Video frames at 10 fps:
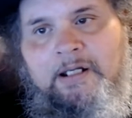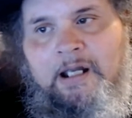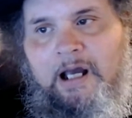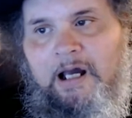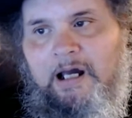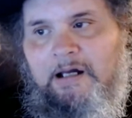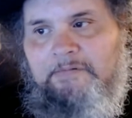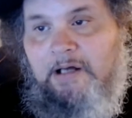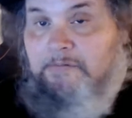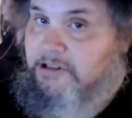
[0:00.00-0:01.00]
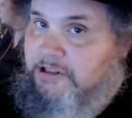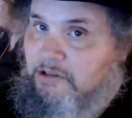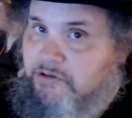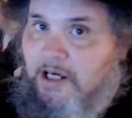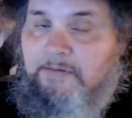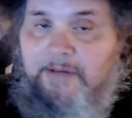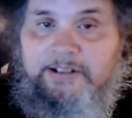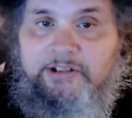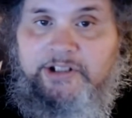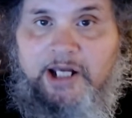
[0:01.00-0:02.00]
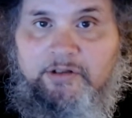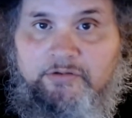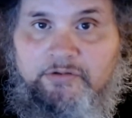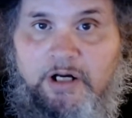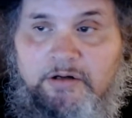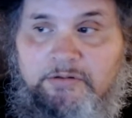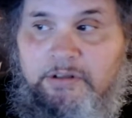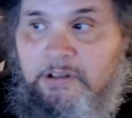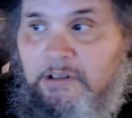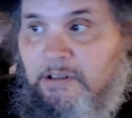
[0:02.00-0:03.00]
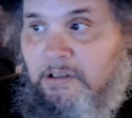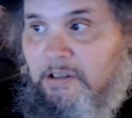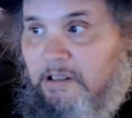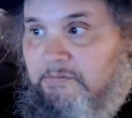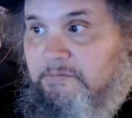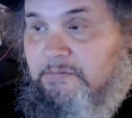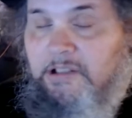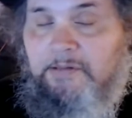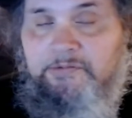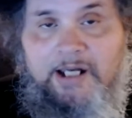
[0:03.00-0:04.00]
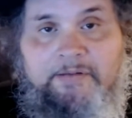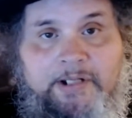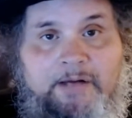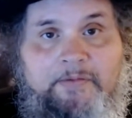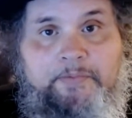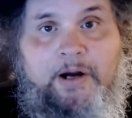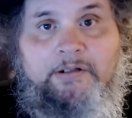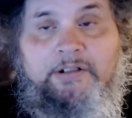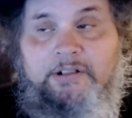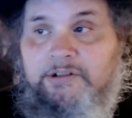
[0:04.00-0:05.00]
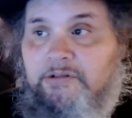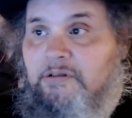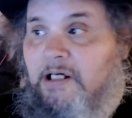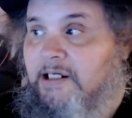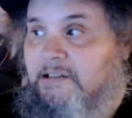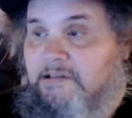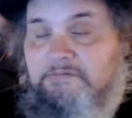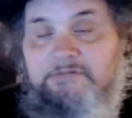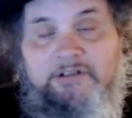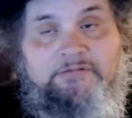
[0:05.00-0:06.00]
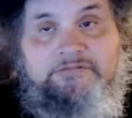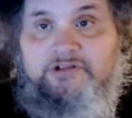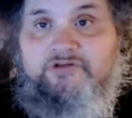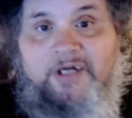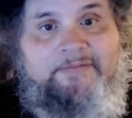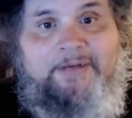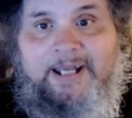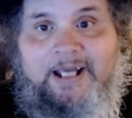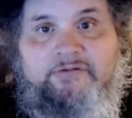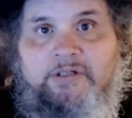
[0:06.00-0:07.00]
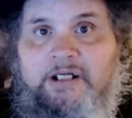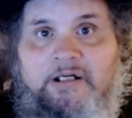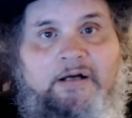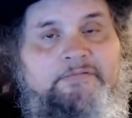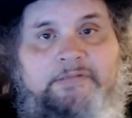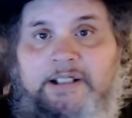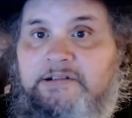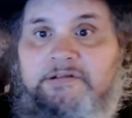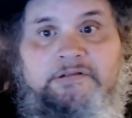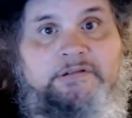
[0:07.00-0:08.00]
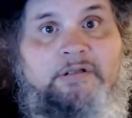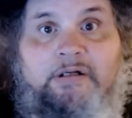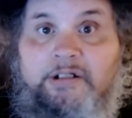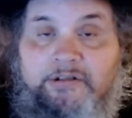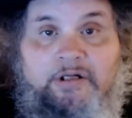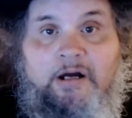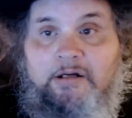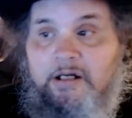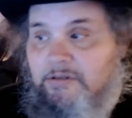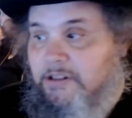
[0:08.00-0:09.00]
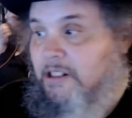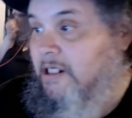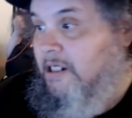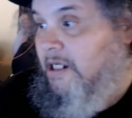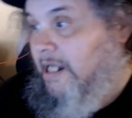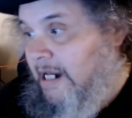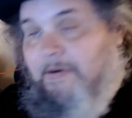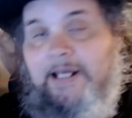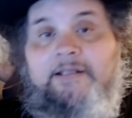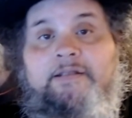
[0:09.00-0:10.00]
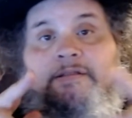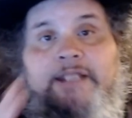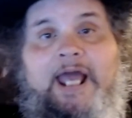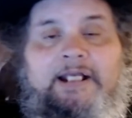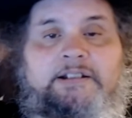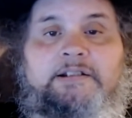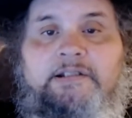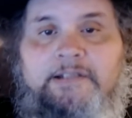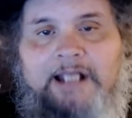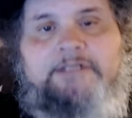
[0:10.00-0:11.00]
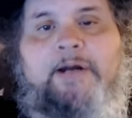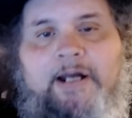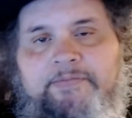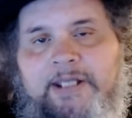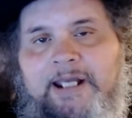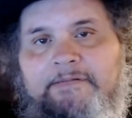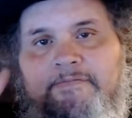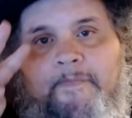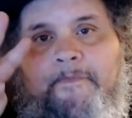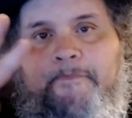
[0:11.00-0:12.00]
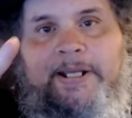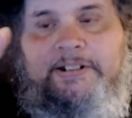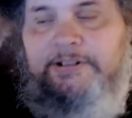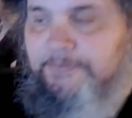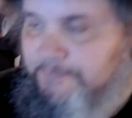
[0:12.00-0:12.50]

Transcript: I'm still trying to make the channel grow. I'm trying to become a partner so I could, try to make extra income. It's, you know how it goes. Anyway, thanks. That's my update. Peace.